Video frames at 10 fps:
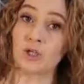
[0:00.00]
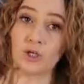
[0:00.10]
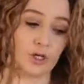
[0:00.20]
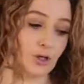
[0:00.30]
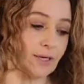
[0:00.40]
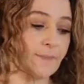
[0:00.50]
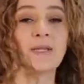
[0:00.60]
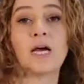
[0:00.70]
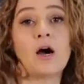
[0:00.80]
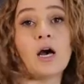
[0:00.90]
You got your
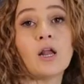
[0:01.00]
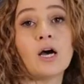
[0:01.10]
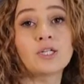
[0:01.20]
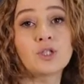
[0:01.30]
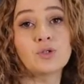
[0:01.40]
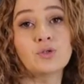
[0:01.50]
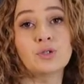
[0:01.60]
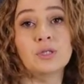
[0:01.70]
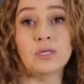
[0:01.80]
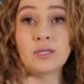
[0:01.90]
labneh. I like
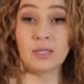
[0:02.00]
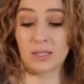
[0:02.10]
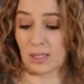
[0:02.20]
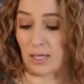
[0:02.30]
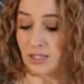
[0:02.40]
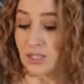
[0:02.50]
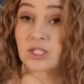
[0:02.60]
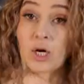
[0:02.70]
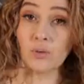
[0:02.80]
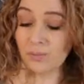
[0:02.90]
to
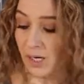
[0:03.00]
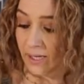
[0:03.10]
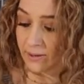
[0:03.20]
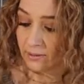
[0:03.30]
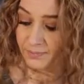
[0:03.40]
salt mine.